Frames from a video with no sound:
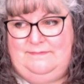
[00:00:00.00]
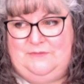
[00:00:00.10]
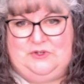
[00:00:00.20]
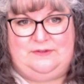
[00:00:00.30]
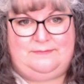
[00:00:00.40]

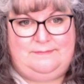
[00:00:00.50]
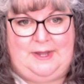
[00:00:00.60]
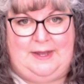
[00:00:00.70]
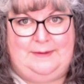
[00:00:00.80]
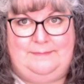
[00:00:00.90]
Just
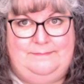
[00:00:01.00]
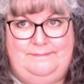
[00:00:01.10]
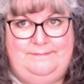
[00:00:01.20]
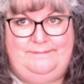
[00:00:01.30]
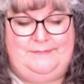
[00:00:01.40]
time
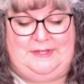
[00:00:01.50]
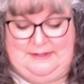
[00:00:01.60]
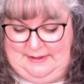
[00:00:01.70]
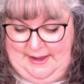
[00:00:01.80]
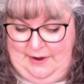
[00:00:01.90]
didn't
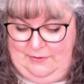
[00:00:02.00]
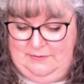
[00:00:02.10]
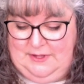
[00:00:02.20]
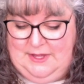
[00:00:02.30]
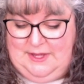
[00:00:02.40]
allow.
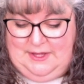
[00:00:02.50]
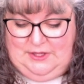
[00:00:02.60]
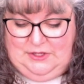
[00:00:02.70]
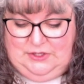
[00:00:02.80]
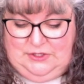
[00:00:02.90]

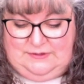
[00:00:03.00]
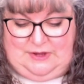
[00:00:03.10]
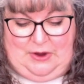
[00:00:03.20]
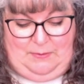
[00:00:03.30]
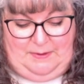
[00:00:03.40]

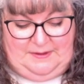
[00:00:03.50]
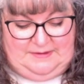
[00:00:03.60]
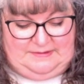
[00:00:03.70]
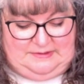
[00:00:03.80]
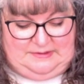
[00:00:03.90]
So, but
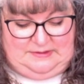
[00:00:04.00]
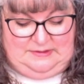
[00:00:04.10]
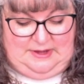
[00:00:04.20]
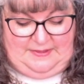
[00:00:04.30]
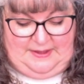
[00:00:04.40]
this,
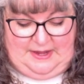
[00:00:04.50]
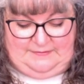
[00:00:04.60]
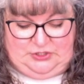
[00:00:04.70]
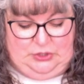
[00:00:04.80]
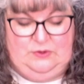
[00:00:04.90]
I think I've
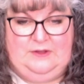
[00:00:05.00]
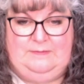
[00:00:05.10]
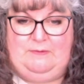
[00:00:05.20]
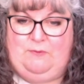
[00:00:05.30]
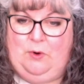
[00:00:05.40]
shown you these
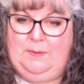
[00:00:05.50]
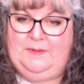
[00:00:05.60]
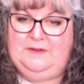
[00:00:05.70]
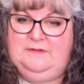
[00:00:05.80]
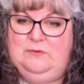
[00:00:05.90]
before, but
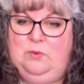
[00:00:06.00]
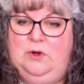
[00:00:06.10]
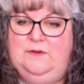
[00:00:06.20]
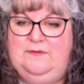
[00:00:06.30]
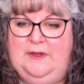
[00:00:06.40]
this is one
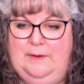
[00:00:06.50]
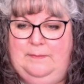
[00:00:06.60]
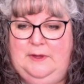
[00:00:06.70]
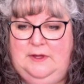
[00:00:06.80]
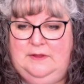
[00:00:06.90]
of them.
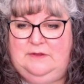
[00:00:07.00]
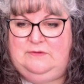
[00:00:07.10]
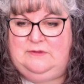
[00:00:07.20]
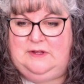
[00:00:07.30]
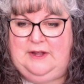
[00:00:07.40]
This
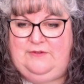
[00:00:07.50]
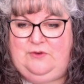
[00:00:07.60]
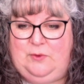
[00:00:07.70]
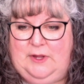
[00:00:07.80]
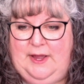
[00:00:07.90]
was an extra
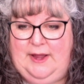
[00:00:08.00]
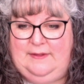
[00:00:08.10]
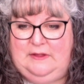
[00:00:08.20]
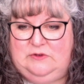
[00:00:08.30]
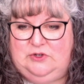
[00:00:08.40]
one I had
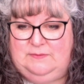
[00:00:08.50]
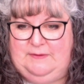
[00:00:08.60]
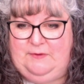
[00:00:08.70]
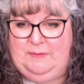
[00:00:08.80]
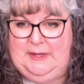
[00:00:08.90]
that'll just be
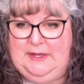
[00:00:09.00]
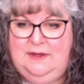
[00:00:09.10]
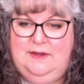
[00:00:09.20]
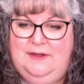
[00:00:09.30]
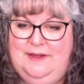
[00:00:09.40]
for me.
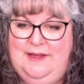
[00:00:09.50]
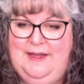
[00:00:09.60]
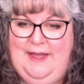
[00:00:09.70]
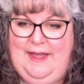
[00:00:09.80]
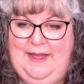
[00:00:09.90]

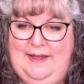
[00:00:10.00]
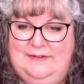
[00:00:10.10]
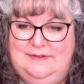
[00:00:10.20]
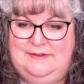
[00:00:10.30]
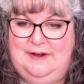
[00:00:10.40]
And